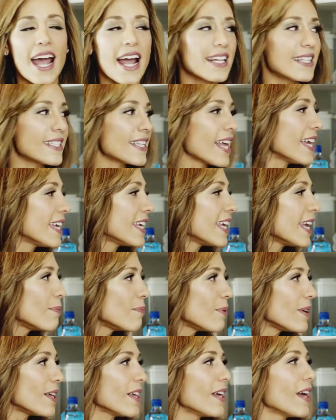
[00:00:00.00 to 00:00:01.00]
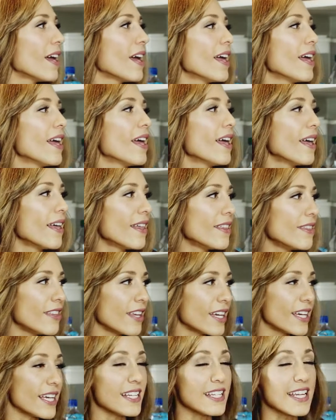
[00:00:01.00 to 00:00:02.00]
It's like keeping
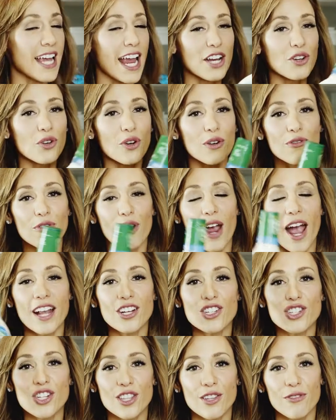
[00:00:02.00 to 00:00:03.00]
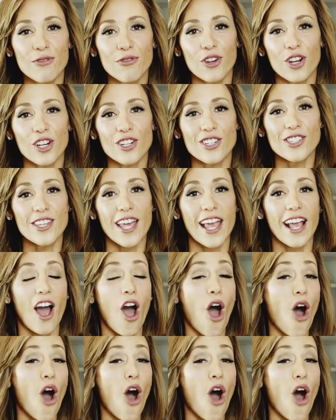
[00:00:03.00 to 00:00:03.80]
the container of ranch in the fridge saying,